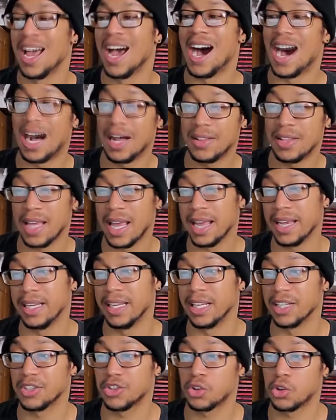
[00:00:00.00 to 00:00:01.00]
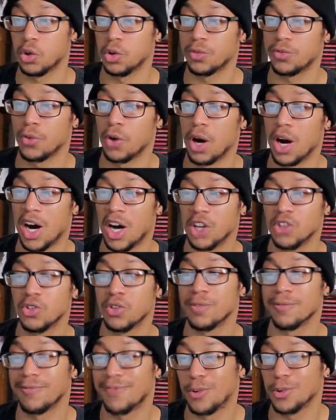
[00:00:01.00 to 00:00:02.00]
On the NES sold for
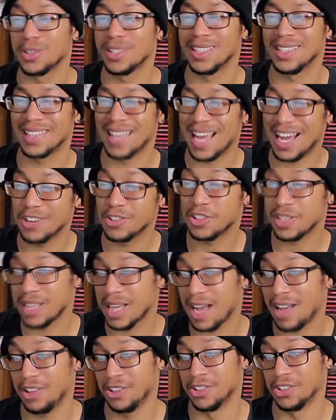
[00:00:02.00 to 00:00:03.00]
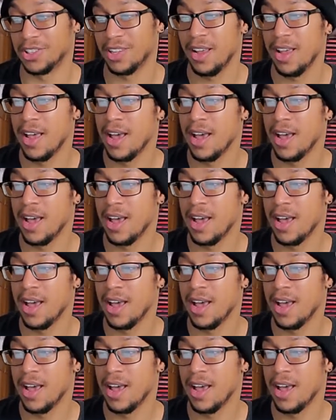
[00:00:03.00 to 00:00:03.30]
$114,000